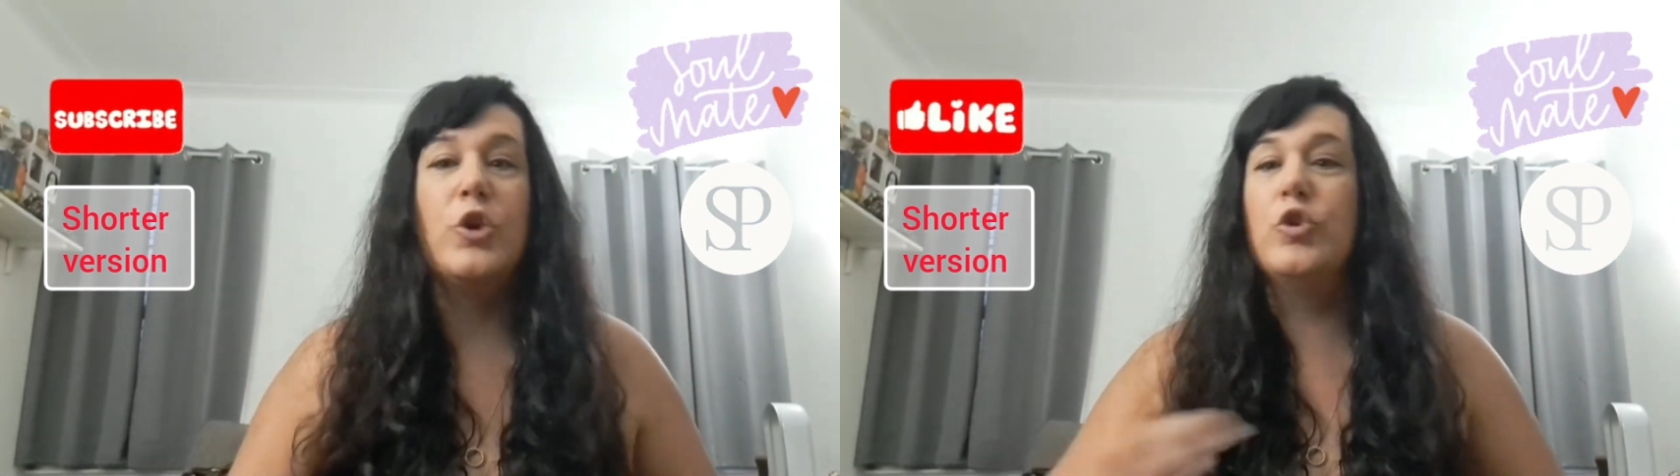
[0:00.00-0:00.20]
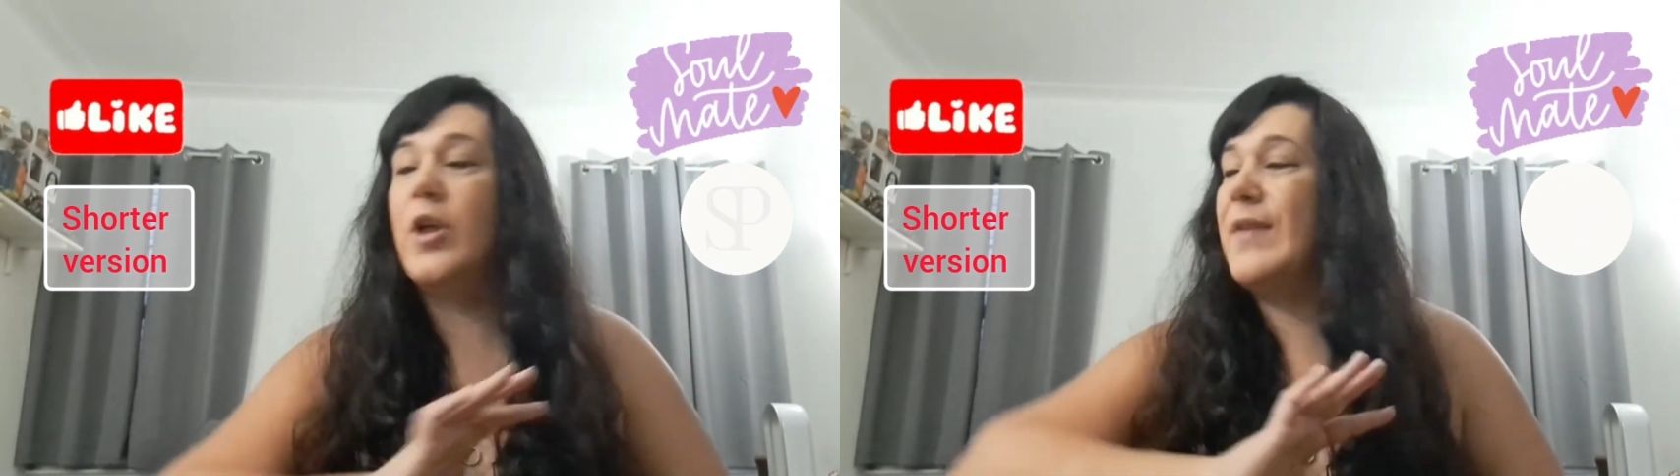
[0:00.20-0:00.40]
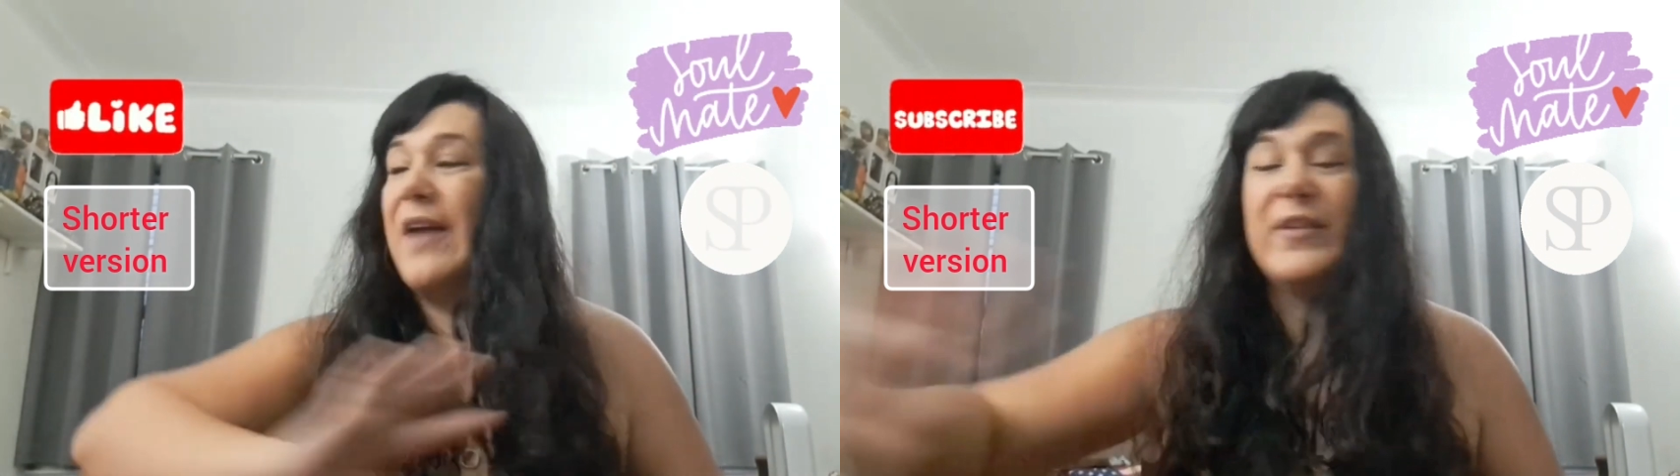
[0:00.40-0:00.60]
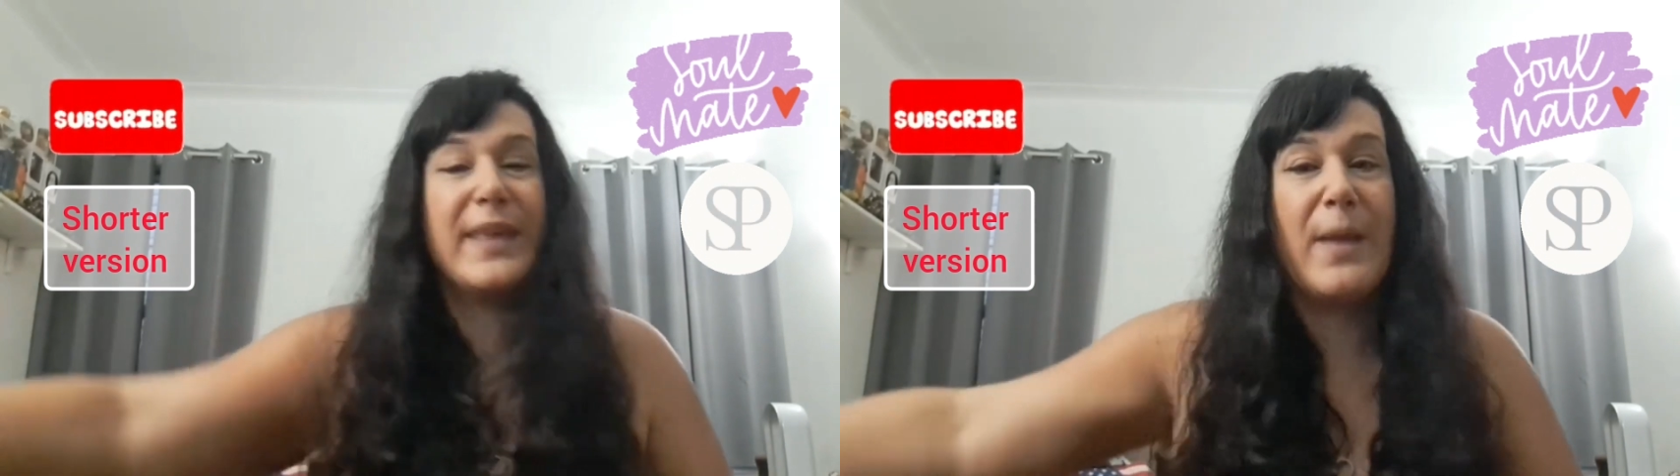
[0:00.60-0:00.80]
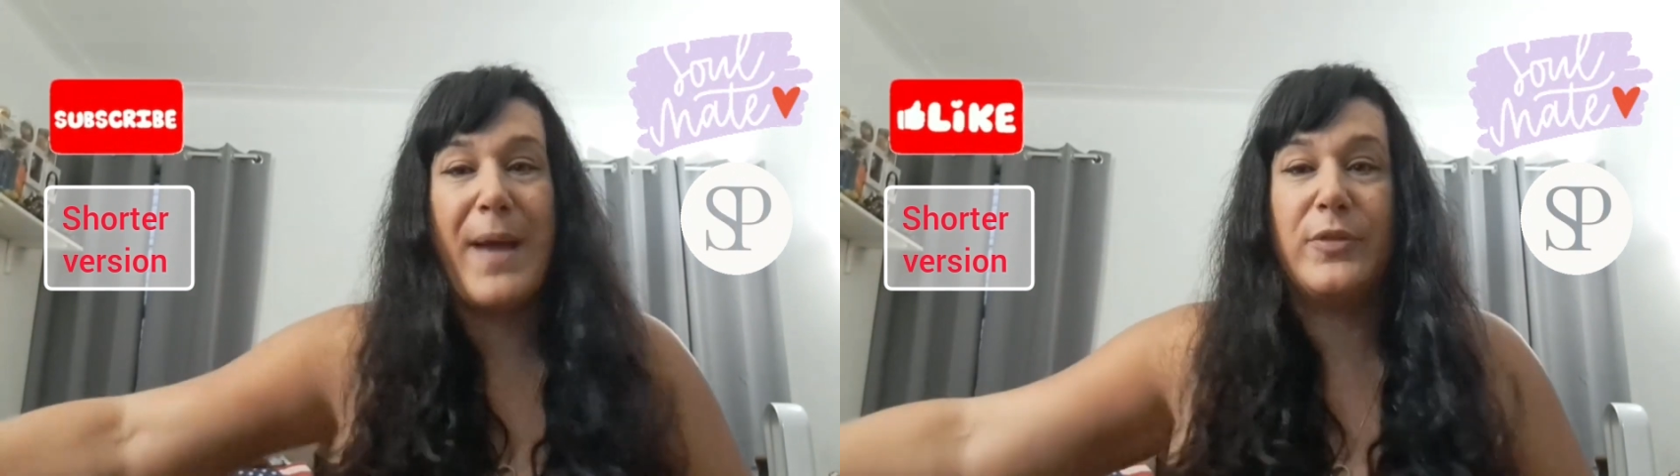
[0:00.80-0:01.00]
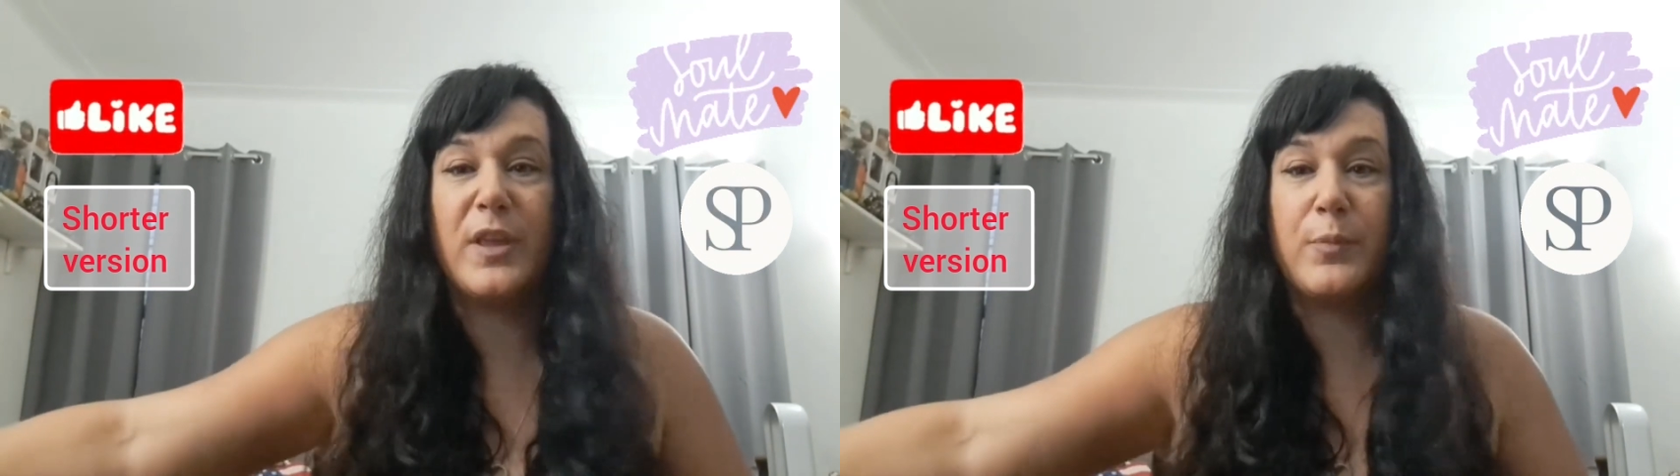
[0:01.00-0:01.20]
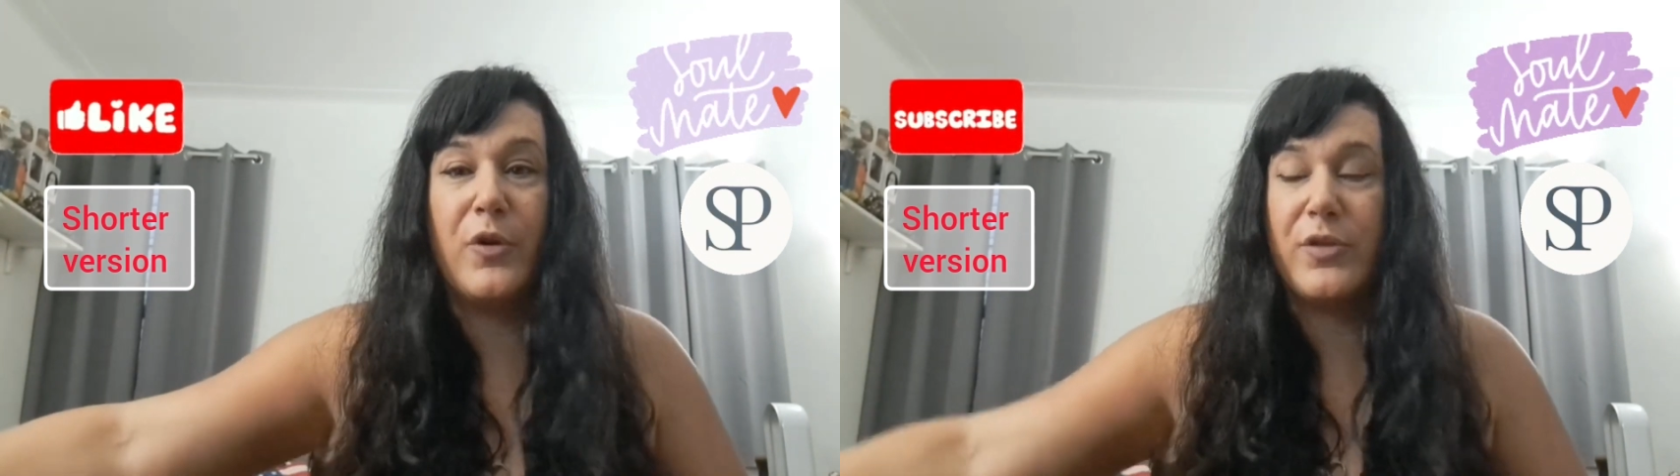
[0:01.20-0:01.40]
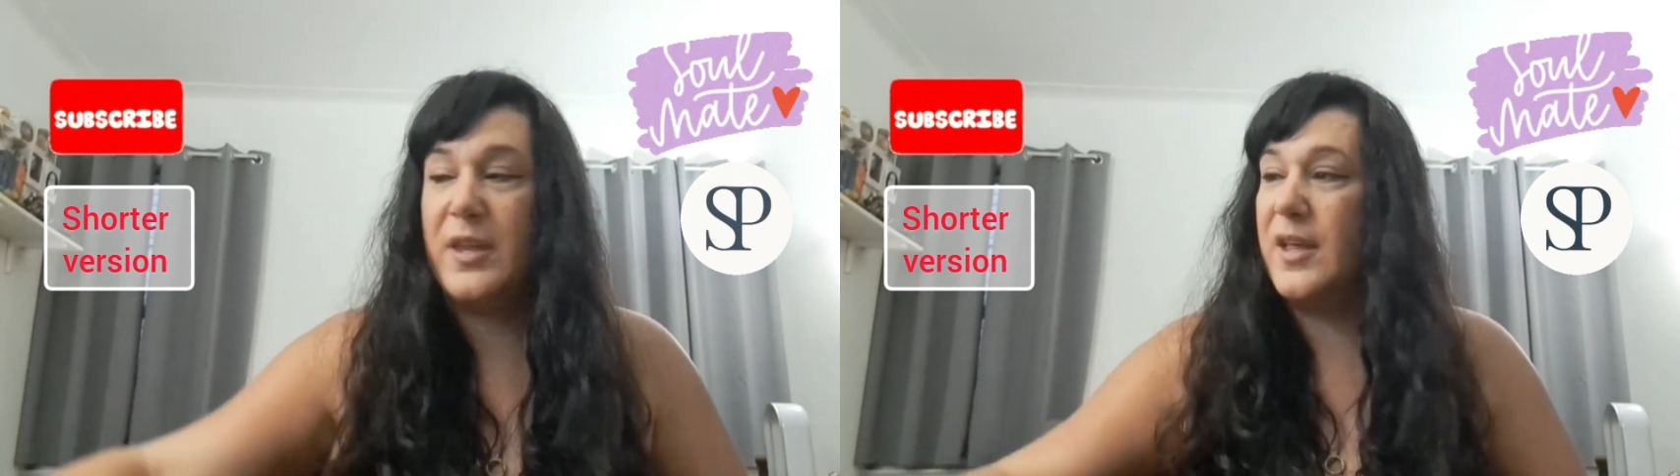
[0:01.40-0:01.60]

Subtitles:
You love everything about this person.